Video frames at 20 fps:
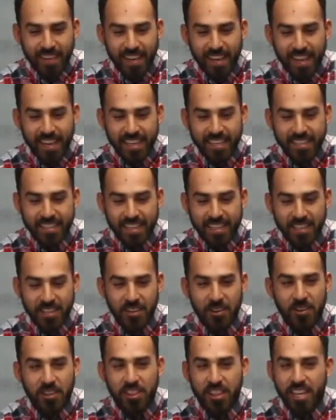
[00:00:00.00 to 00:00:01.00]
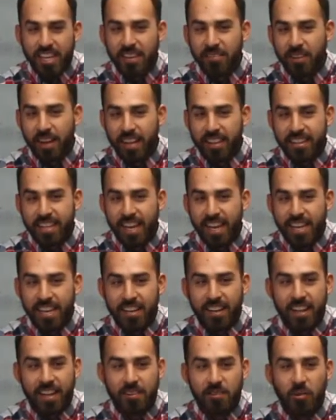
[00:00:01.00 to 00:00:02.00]
and uh, you know, you think about that.
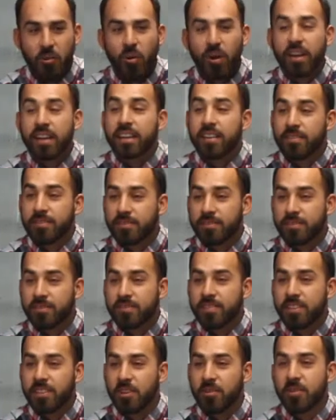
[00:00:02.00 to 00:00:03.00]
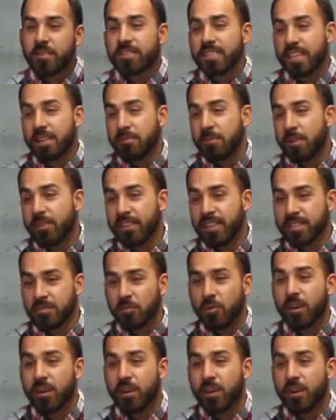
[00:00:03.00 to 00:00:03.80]
You know, like what if you know we see movies.